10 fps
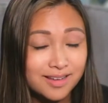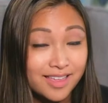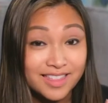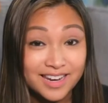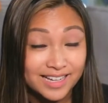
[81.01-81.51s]

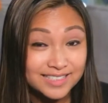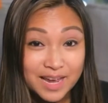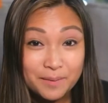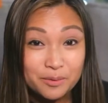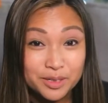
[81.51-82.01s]
the next
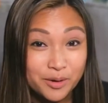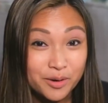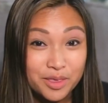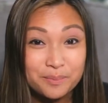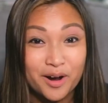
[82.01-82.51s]
time I would go to
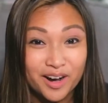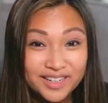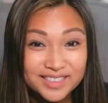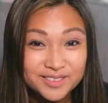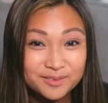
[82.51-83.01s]
the
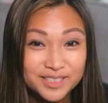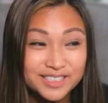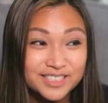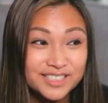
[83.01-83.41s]
parks, which